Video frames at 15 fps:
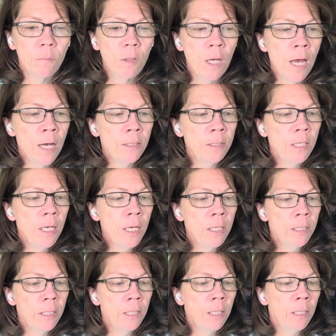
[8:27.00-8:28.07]
as he
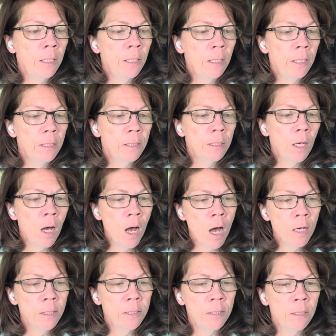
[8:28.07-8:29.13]
did his
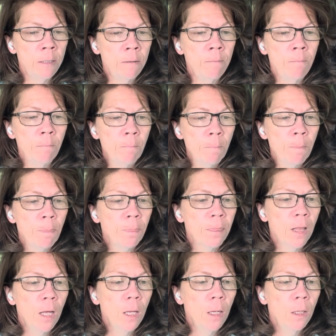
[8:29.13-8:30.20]
oxen.
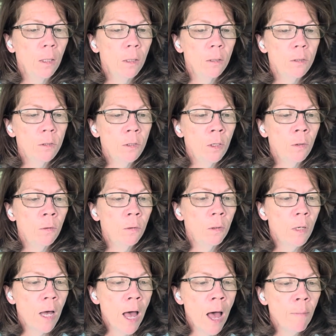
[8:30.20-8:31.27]
So
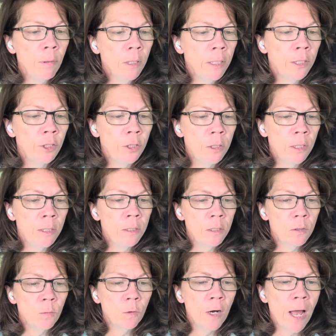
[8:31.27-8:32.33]

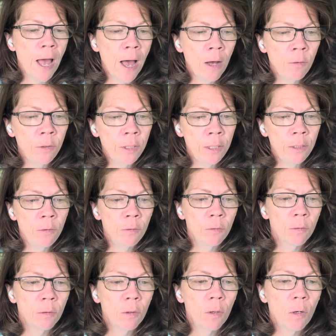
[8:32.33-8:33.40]
abolitionists were hounded,
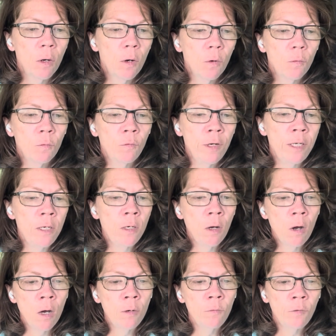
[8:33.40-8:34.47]
ridden
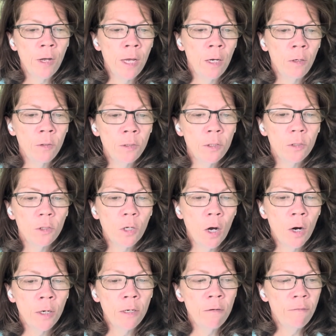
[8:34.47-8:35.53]
on rails,
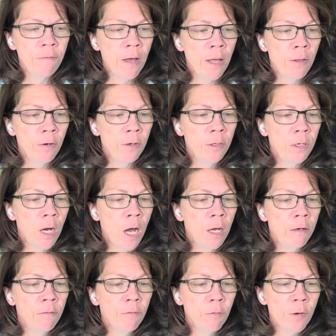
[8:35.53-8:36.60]
tarred and feathered, not
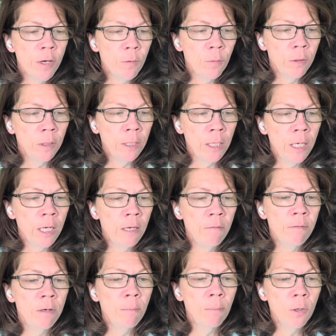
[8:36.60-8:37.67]
infrequently
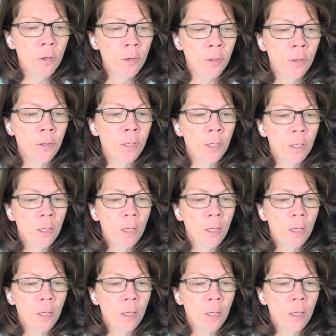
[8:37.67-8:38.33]
even murdered.